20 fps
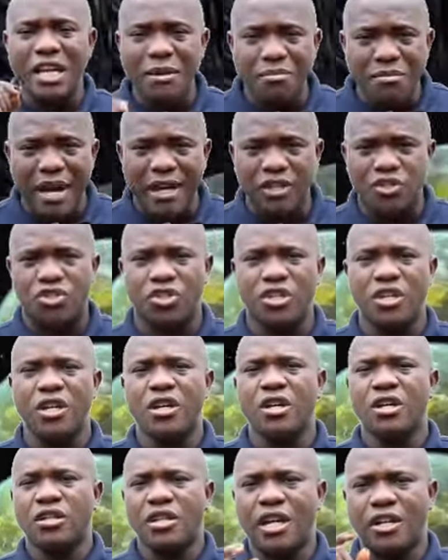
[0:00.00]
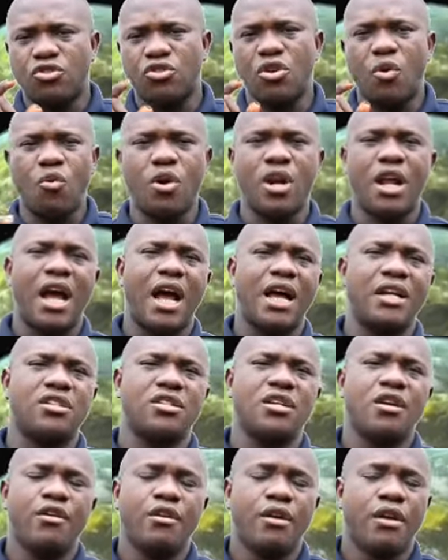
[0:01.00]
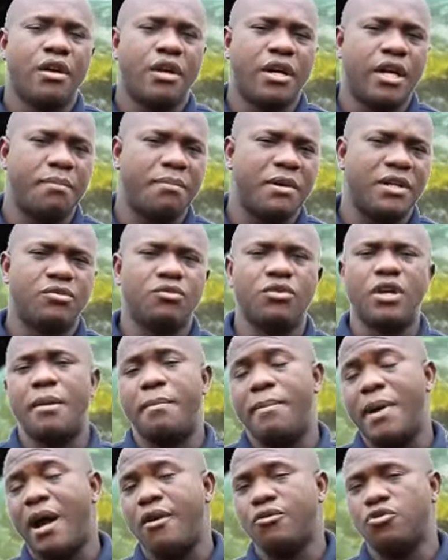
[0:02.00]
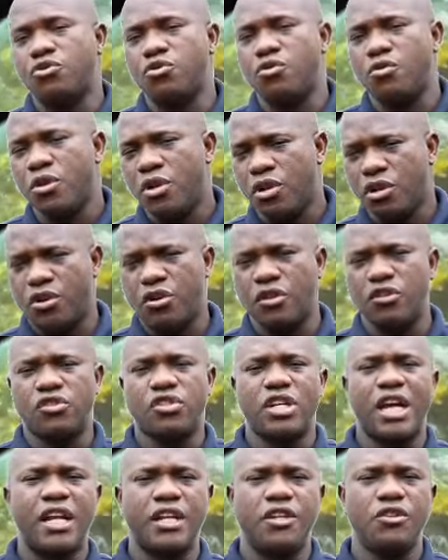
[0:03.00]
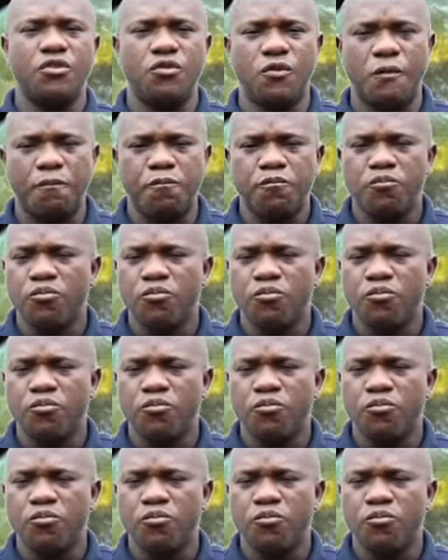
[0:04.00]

image that someone has about you, concerning you.